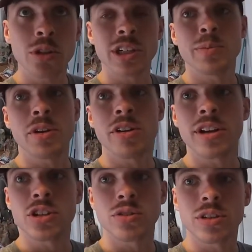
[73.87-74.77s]

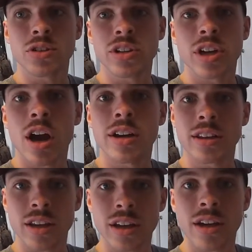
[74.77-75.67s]
experience. You're literally
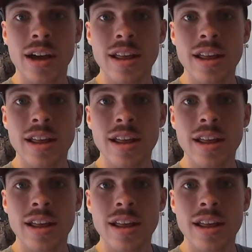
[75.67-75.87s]
cutting the